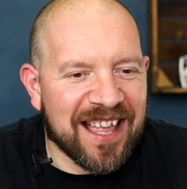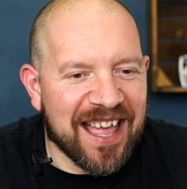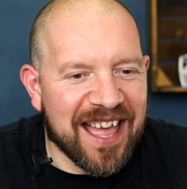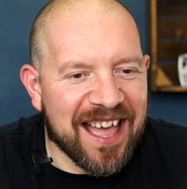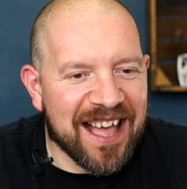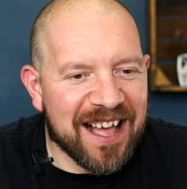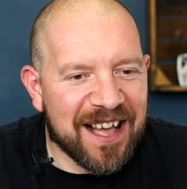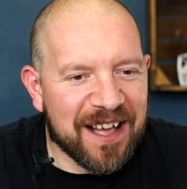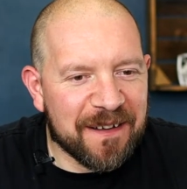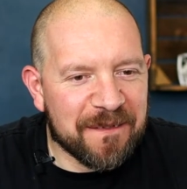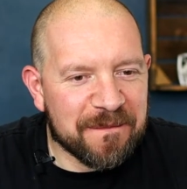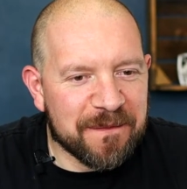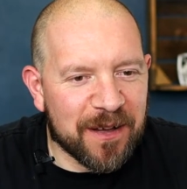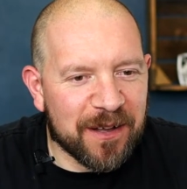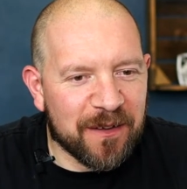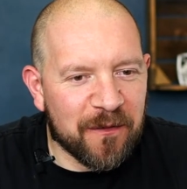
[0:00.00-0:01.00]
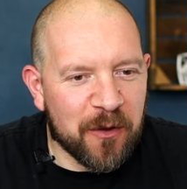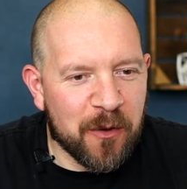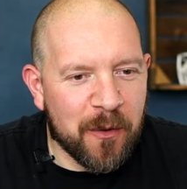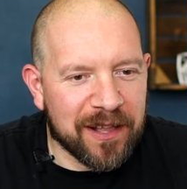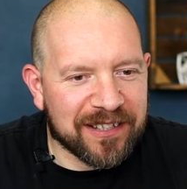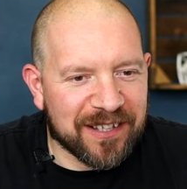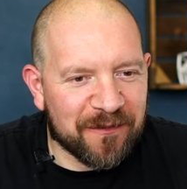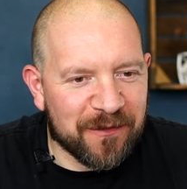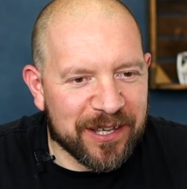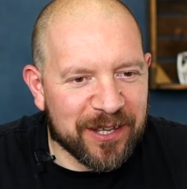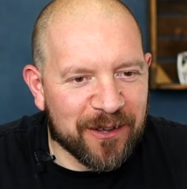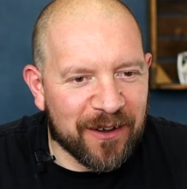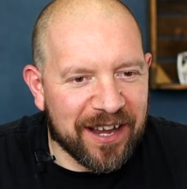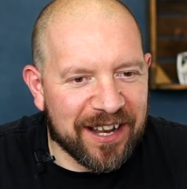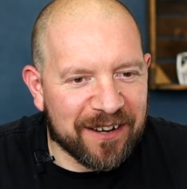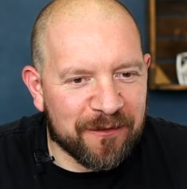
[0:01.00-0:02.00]
Um, who else have we
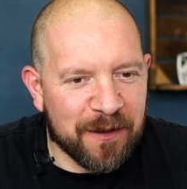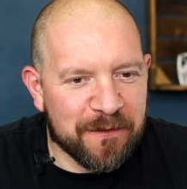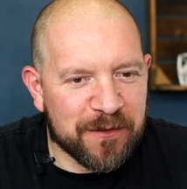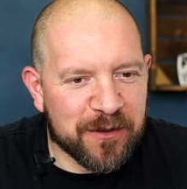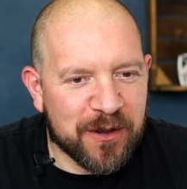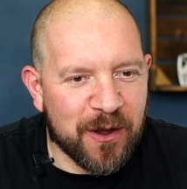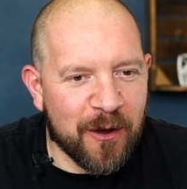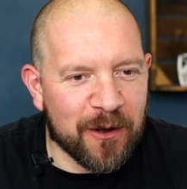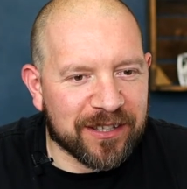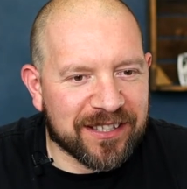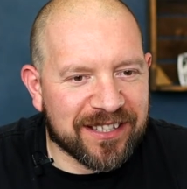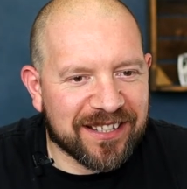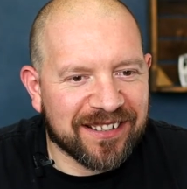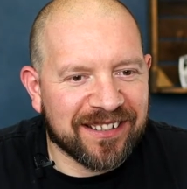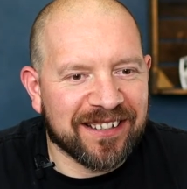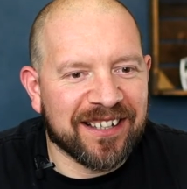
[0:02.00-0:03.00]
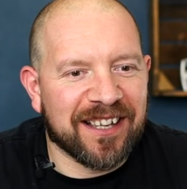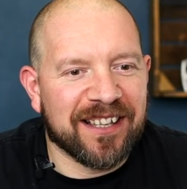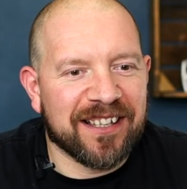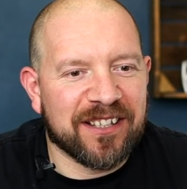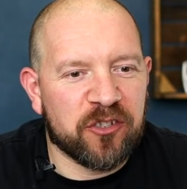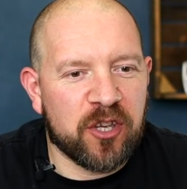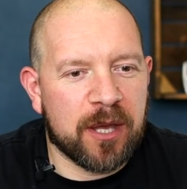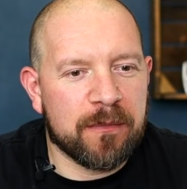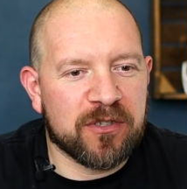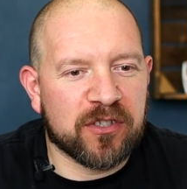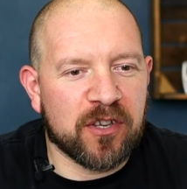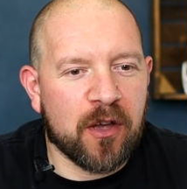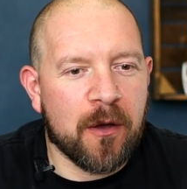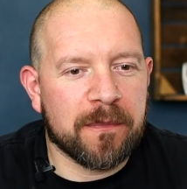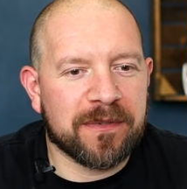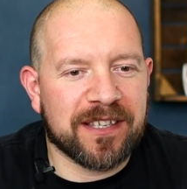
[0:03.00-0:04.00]
got in? We've got James
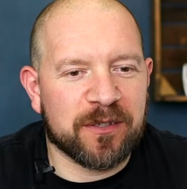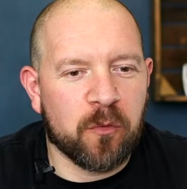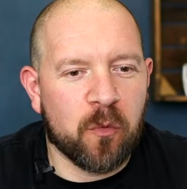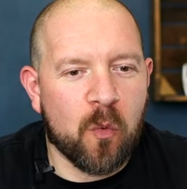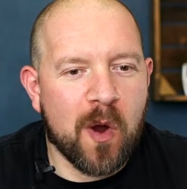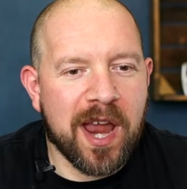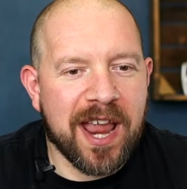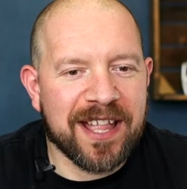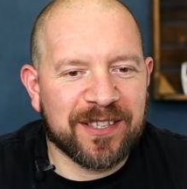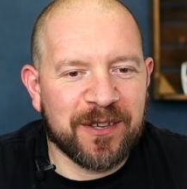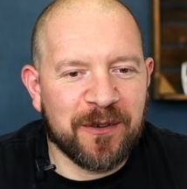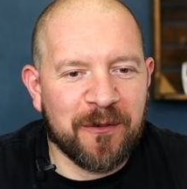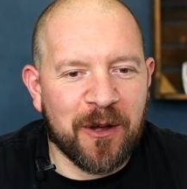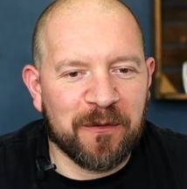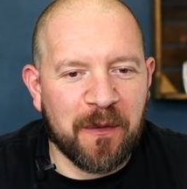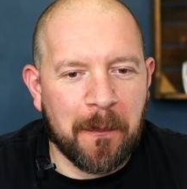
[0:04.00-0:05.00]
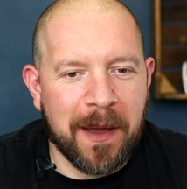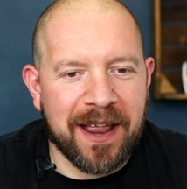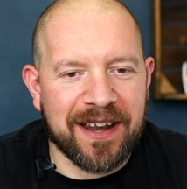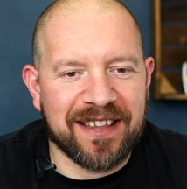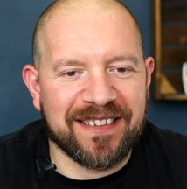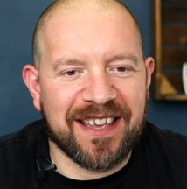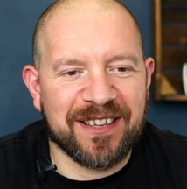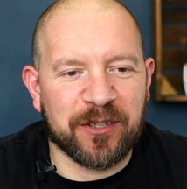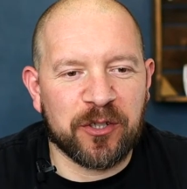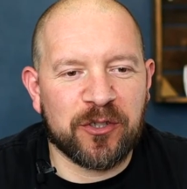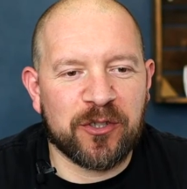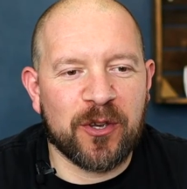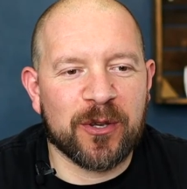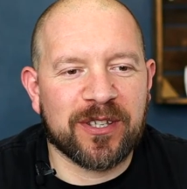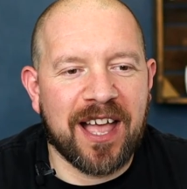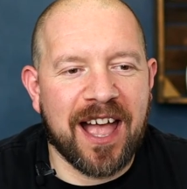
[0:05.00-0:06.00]
Zoms is way too hot for painting today, so
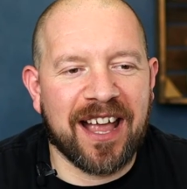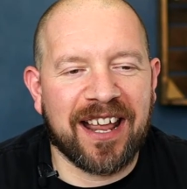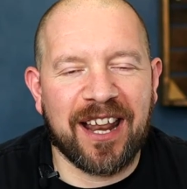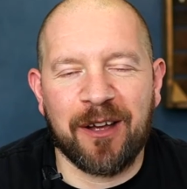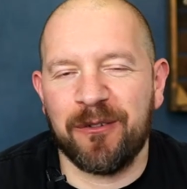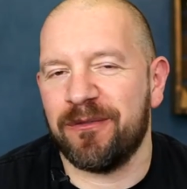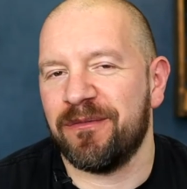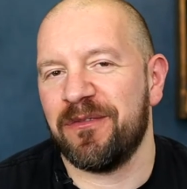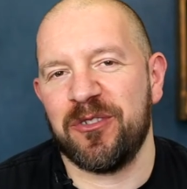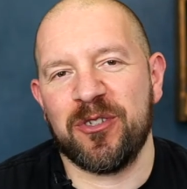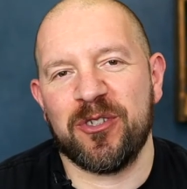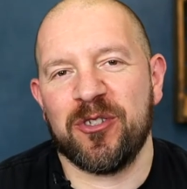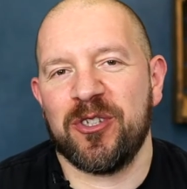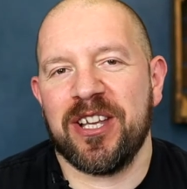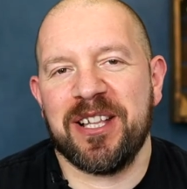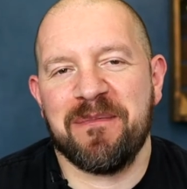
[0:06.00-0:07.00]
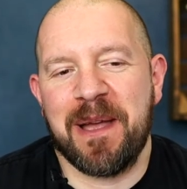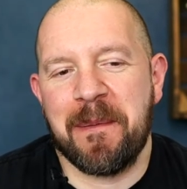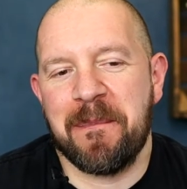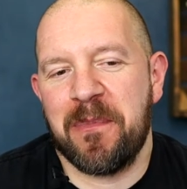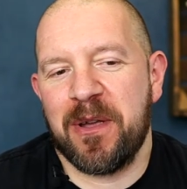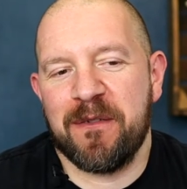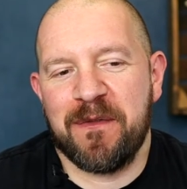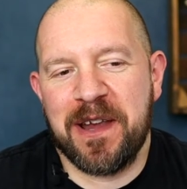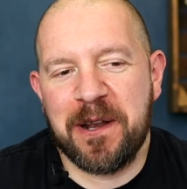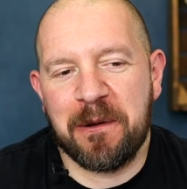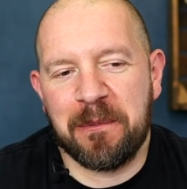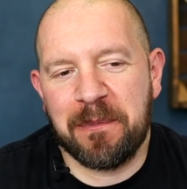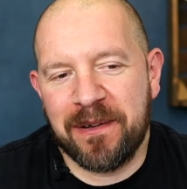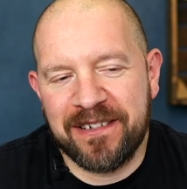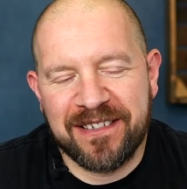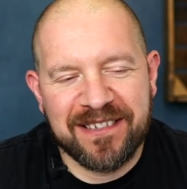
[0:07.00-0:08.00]
just hanging out. Just chill, mate. Put your feet
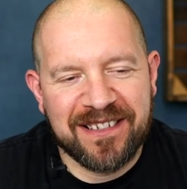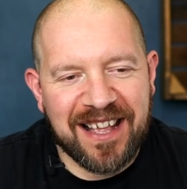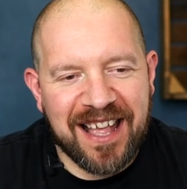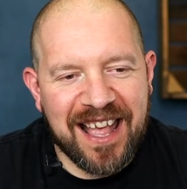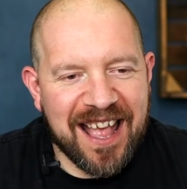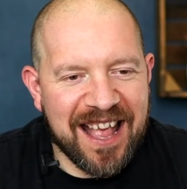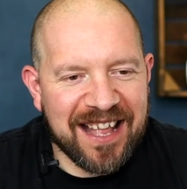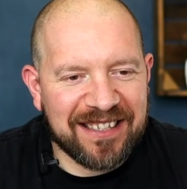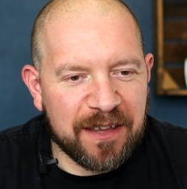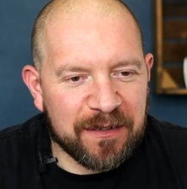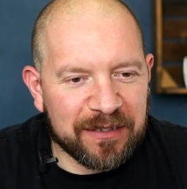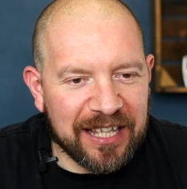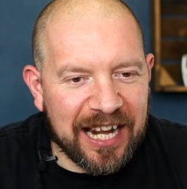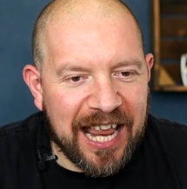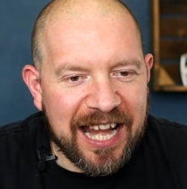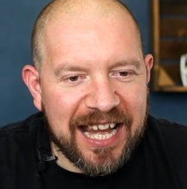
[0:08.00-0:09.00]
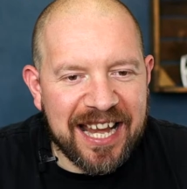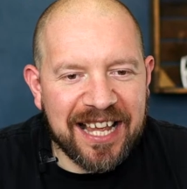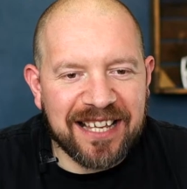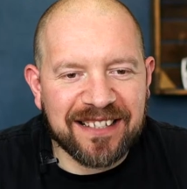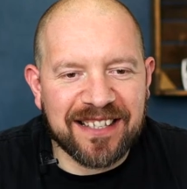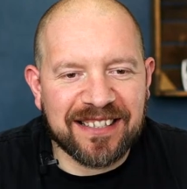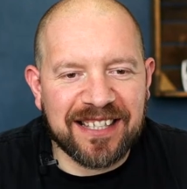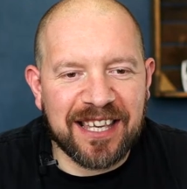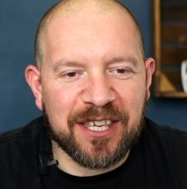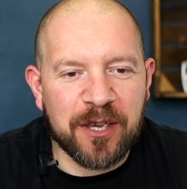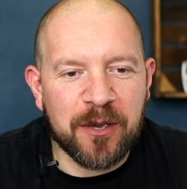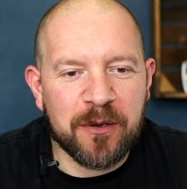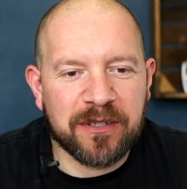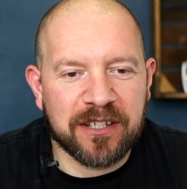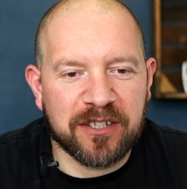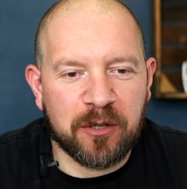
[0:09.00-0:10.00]
up. Uh, David Delaney, nice to see
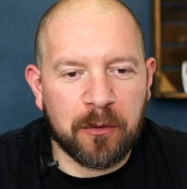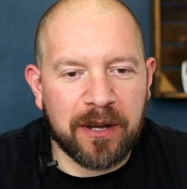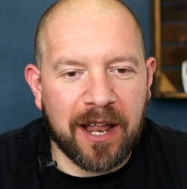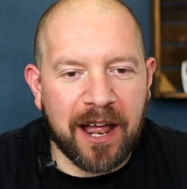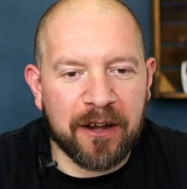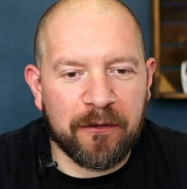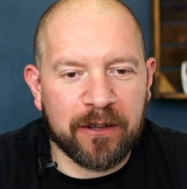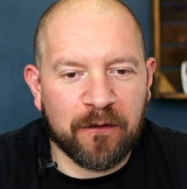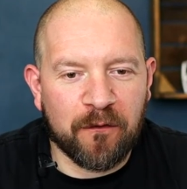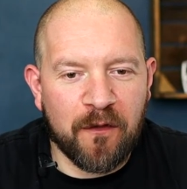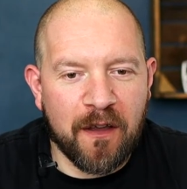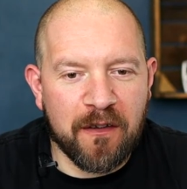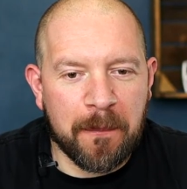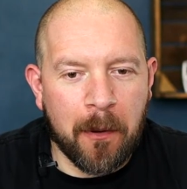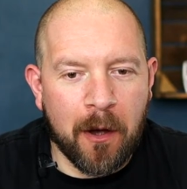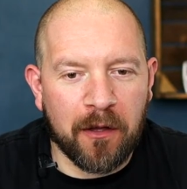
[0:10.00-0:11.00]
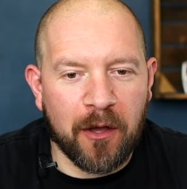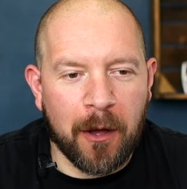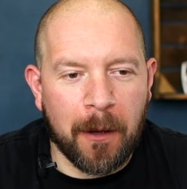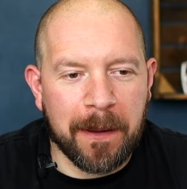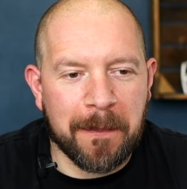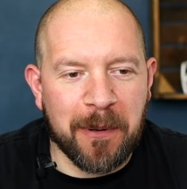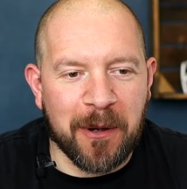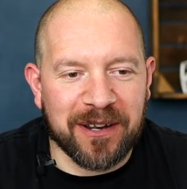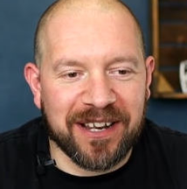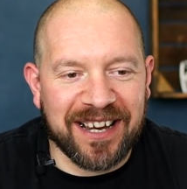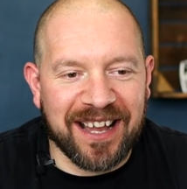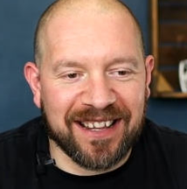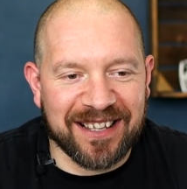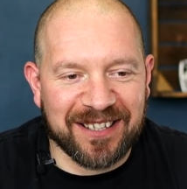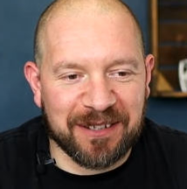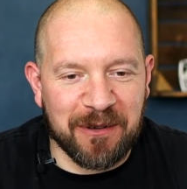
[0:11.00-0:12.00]
you. Says doing Andy's favourite part of the hobby, putting
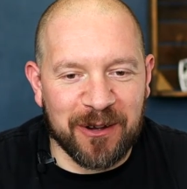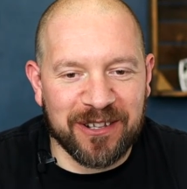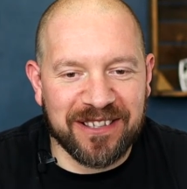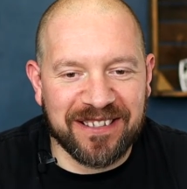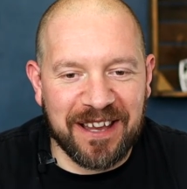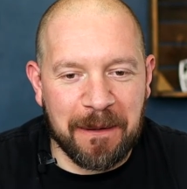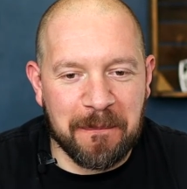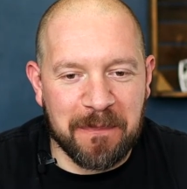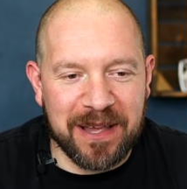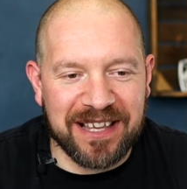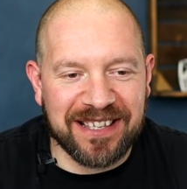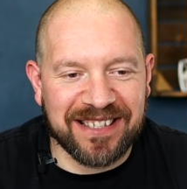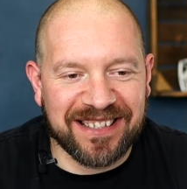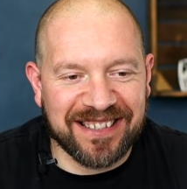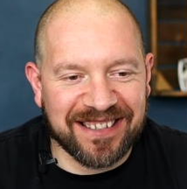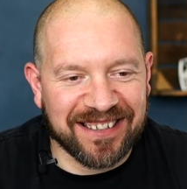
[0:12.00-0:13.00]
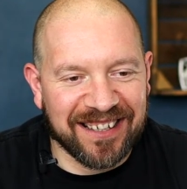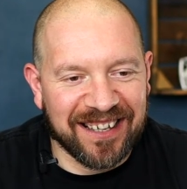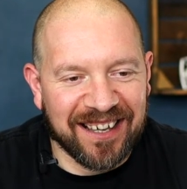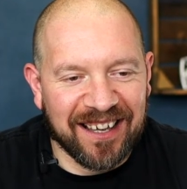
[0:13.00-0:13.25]
together some untamed beasts.